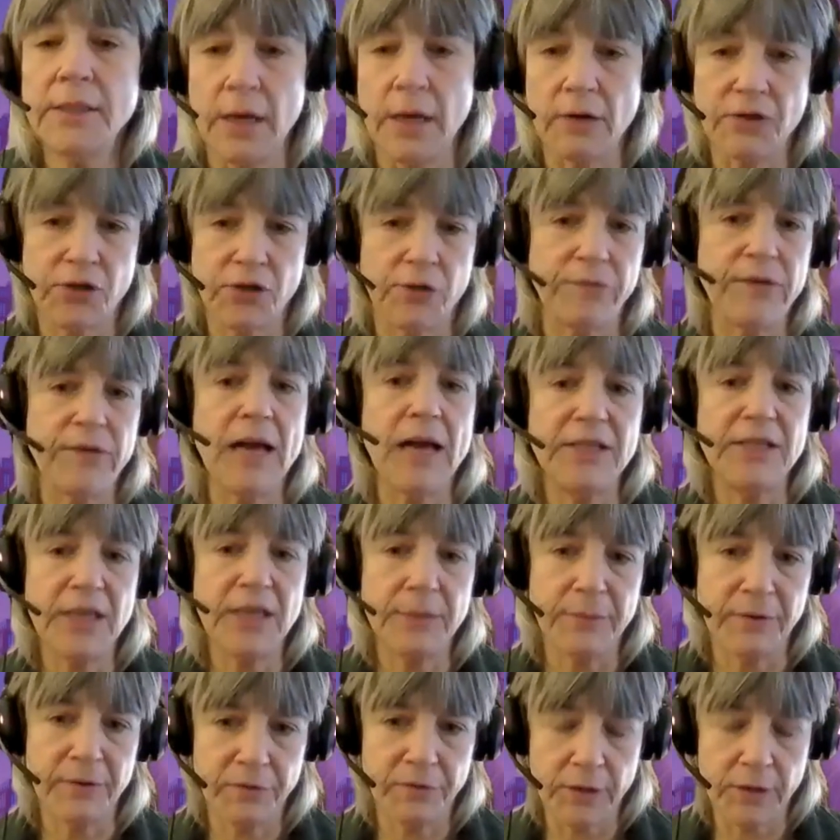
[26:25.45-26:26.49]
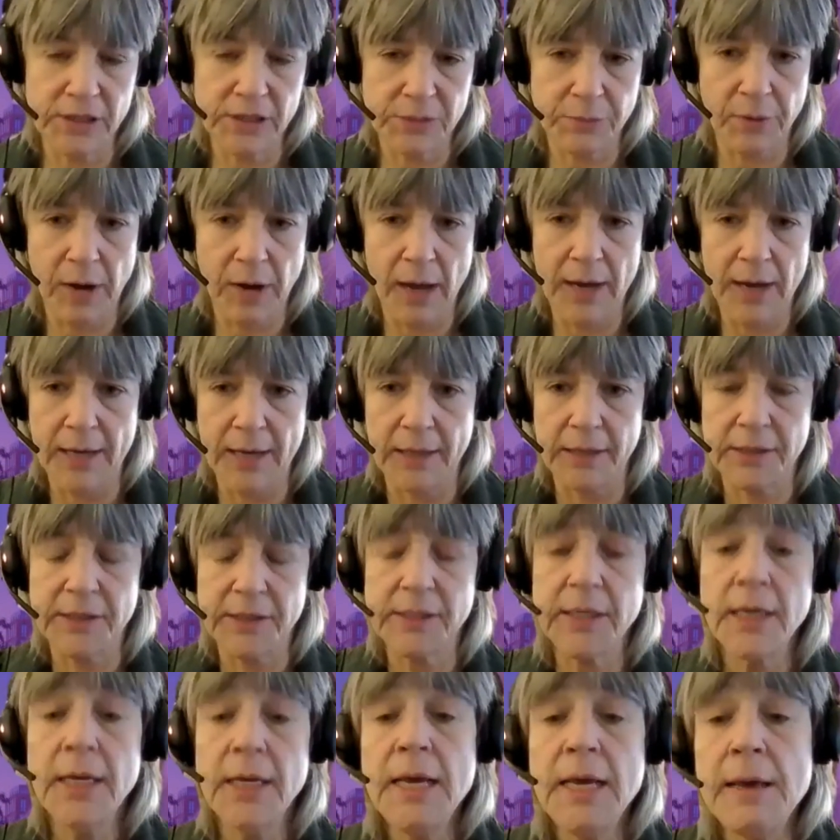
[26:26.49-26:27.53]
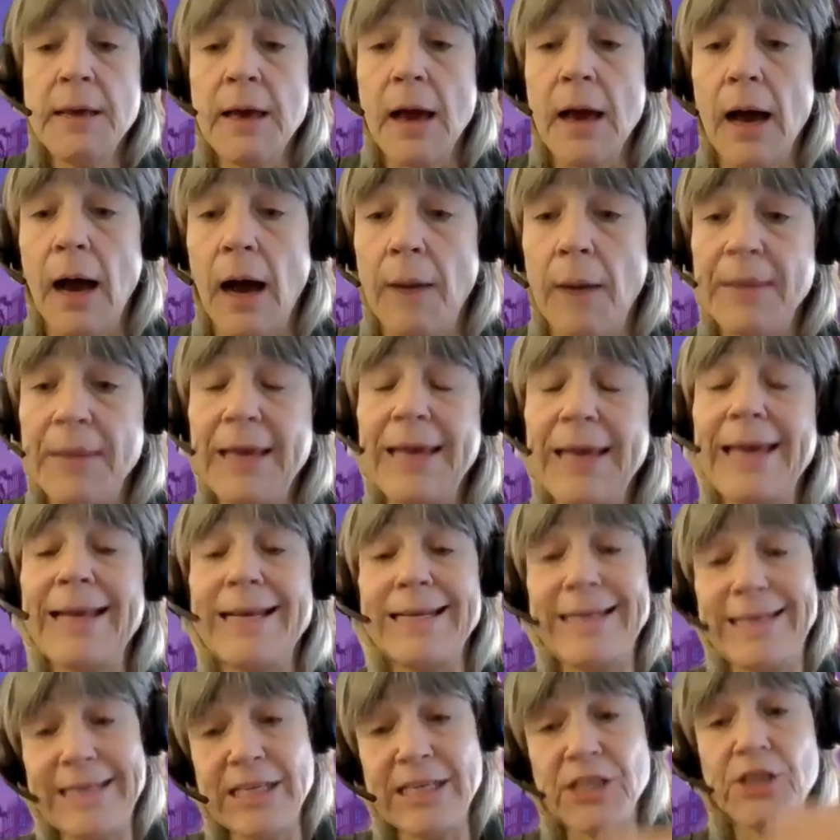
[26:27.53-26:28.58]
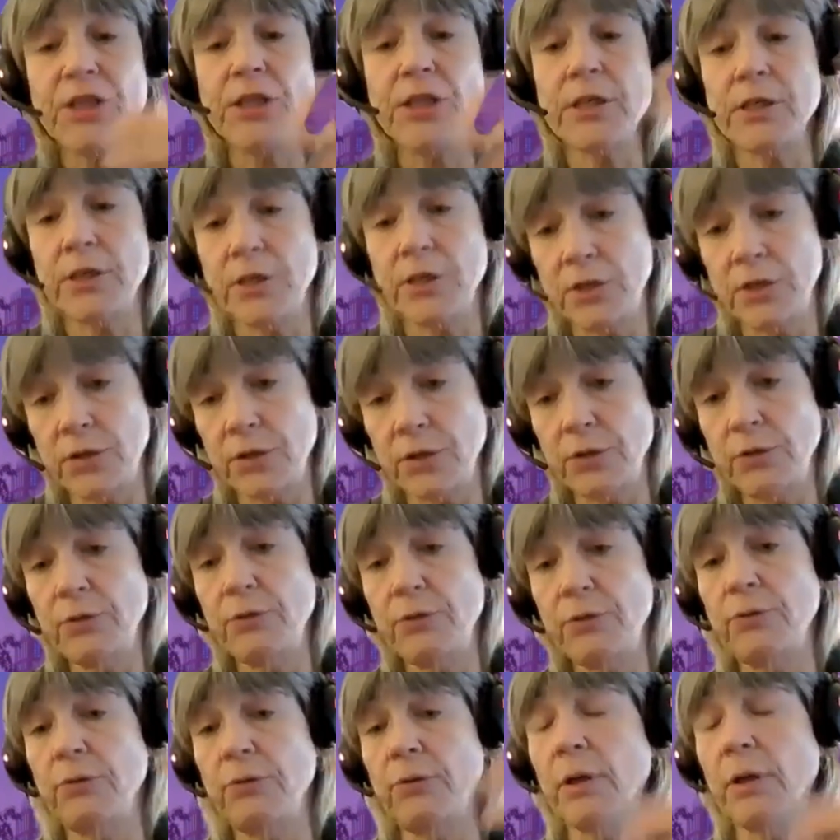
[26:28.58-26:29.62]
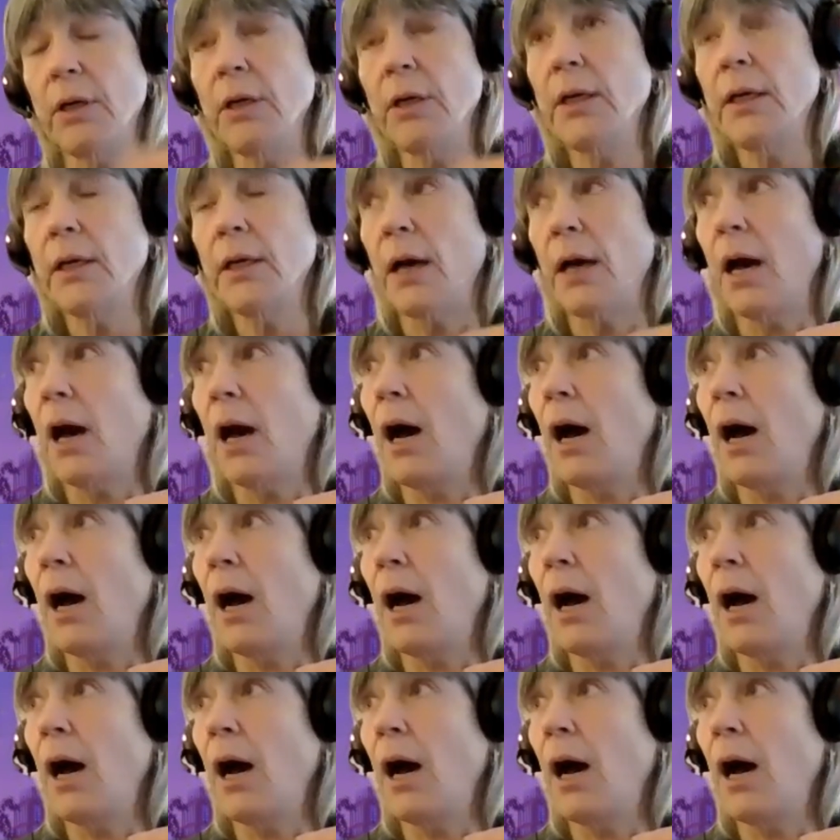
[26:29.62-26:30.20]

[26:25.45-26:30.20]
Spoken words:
sort of non-timber forest products, in addition to